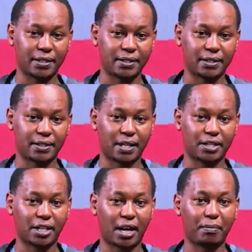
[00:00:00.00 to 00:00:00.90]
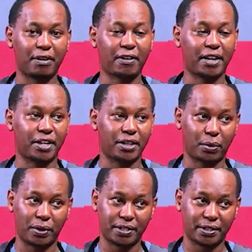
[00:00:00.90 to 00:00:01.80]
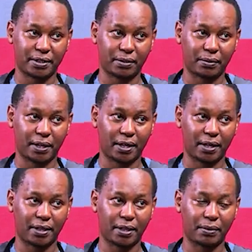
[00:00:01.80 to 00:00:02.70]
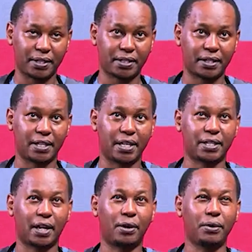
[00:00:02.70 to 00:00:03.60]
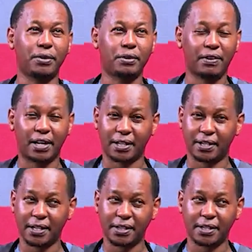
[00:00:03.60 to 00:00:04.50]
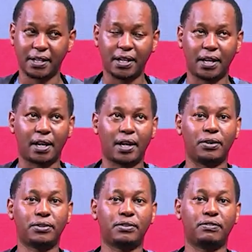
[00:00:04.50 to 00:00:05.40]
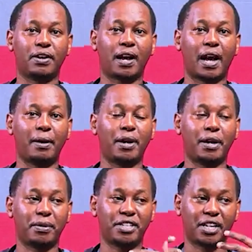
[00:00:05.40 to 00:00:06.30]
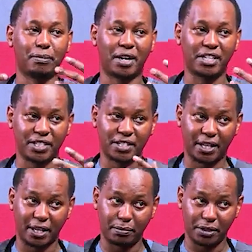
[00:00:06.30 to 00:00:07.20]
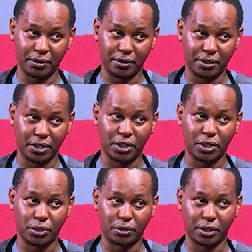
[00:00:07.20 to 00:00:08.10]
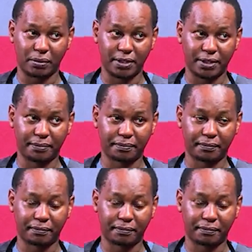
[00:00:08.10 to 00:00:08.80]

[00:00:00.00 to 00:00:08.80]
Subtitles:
this is actually amplified in the West, where in the West they get a lot of heart attacks, a lot of high blood pressure emergency and admissions during winter.